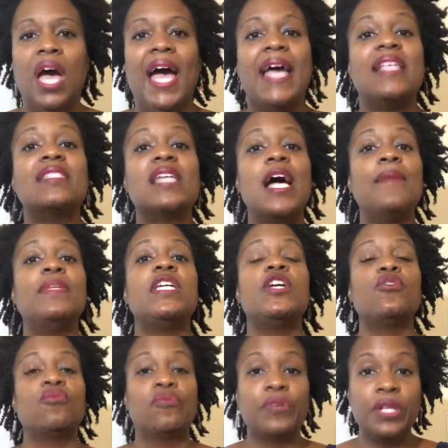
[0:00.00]
it's time to
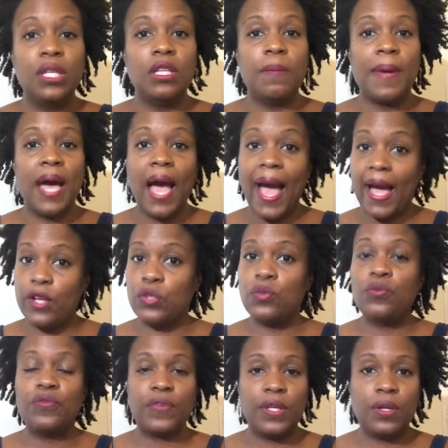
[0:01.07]
get real about how you
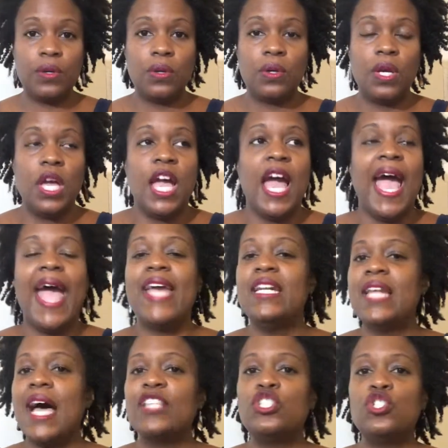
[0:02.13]
feel. And
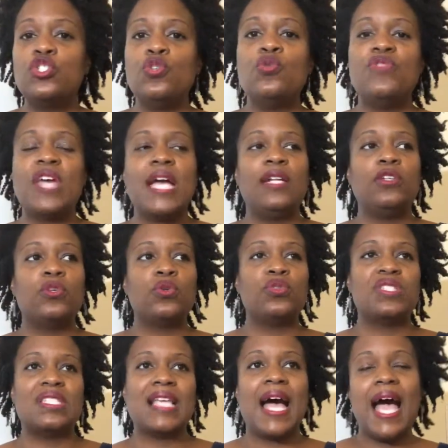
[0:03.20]
not to do that little
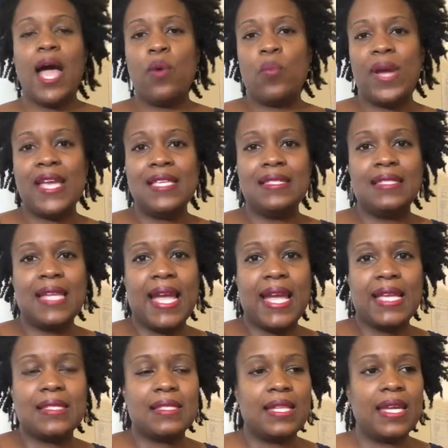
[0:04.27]
sideways
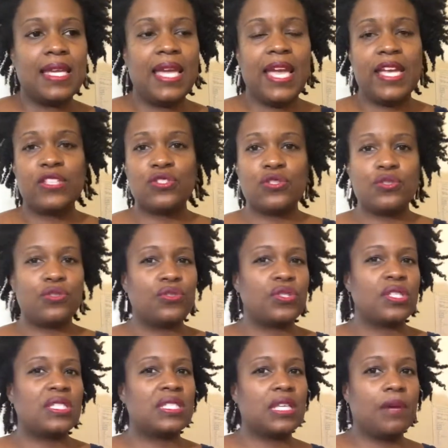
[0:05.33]
dance that Cancers
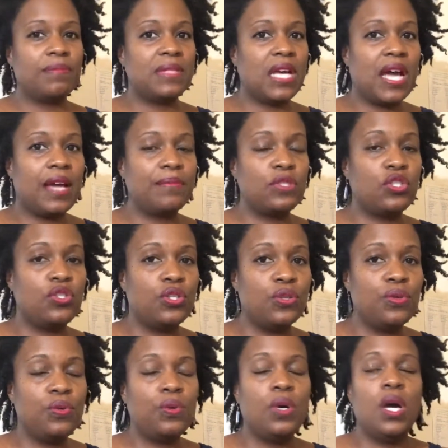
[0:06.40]
sometimes
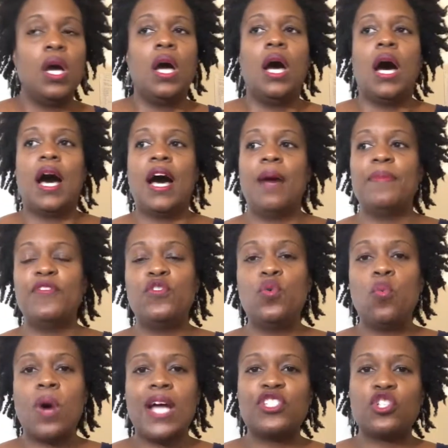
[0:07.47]
do. If you
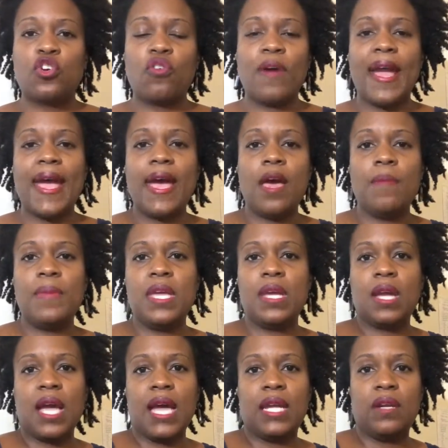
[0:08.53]
watch a crab,
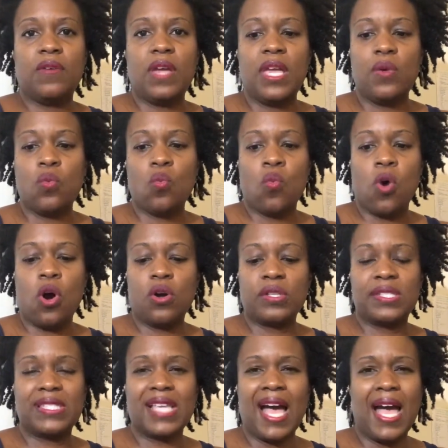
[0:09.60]
it walks
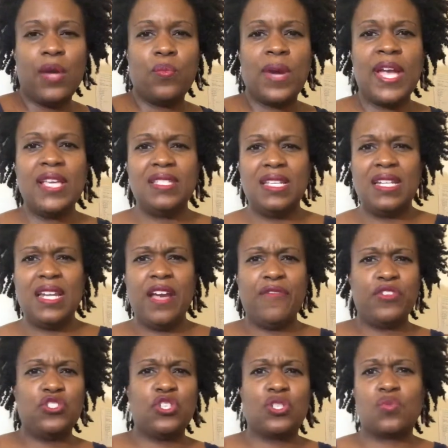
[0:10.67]
sideways. It
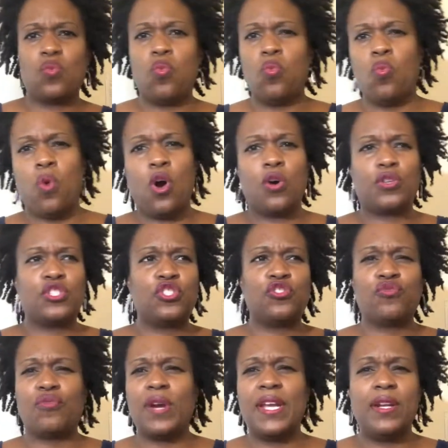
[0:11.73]
never just walks
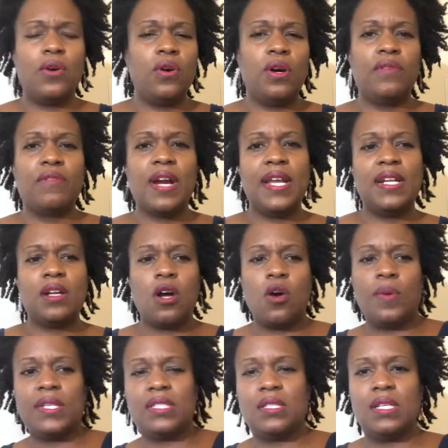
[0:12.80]
straight on, right? It
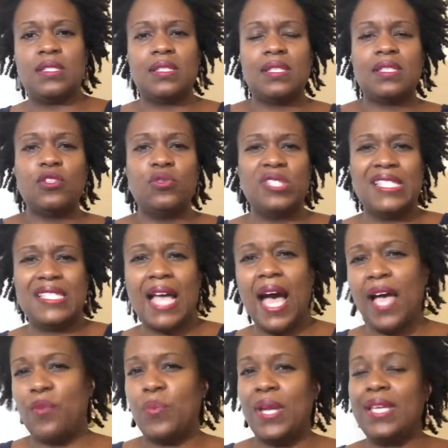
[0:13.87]
always does this little
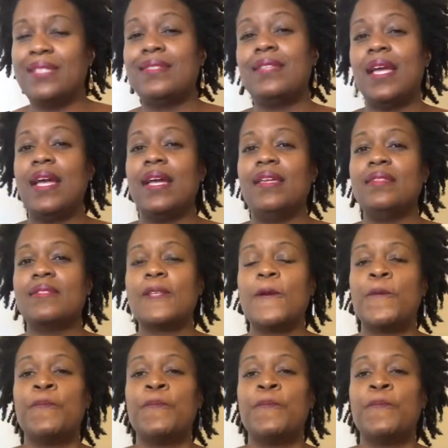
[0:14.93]
sideways dance.